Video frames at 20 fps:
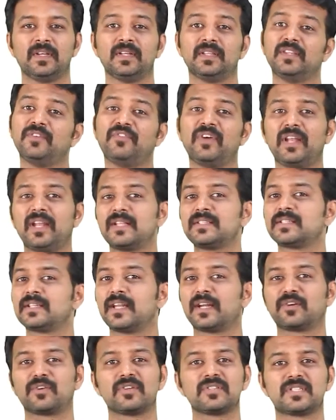The valence
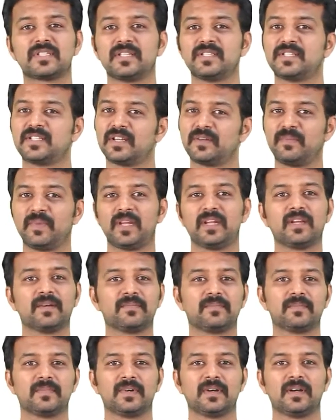electrons in
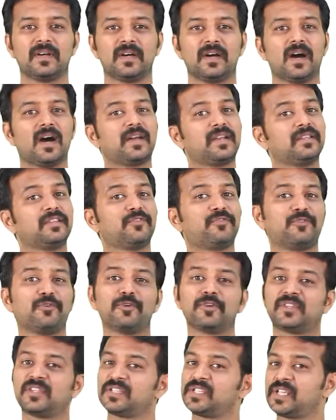germanium are in the
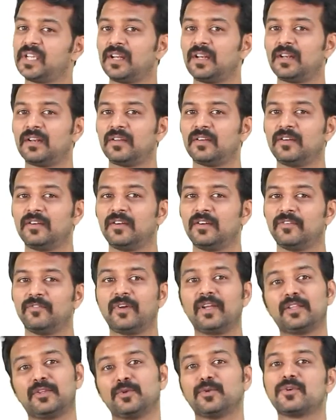4th shell,
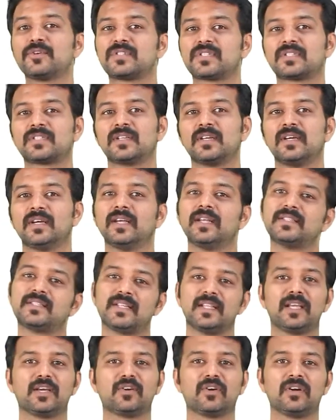while those in
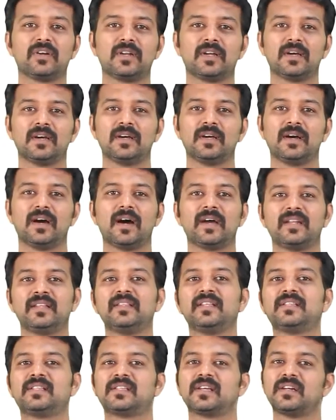silicon are in
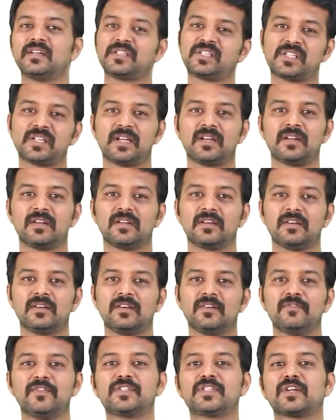the 3rd shell,
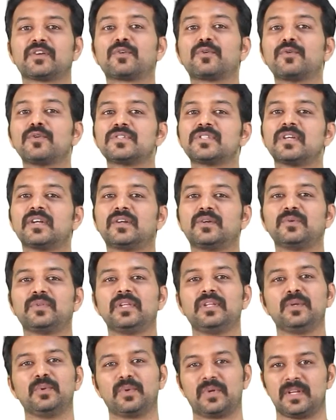which are closer to the
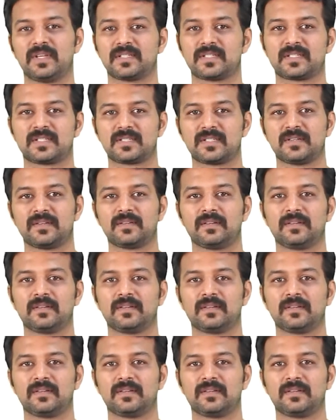nucleus.